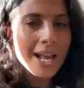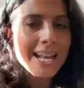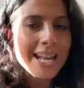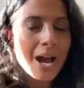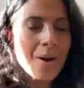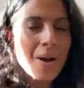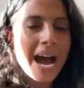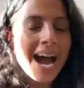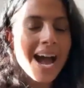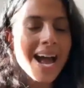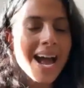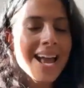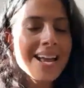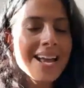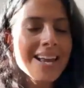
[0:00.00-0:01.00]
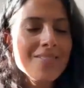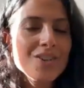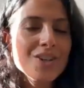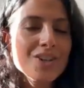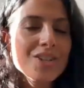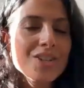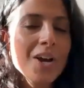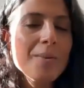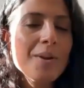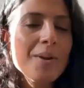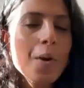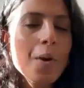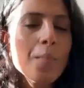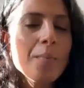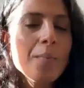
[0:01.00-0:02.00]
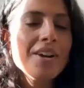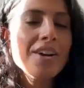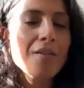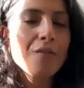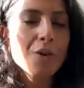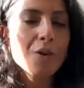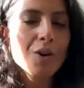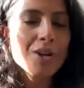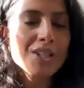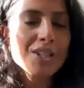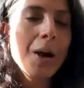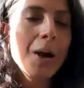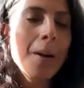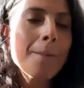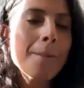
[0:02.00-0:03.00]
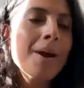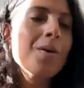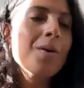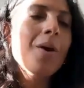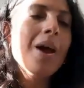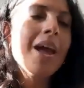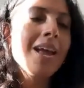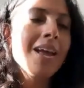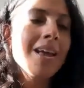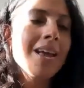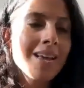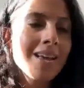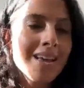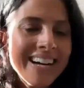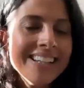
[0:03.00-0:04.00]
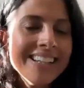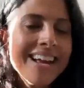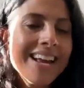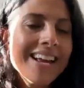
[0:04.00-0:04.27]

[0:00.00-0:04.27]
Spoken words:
Now I've just got to be open enough for it to come my way, right?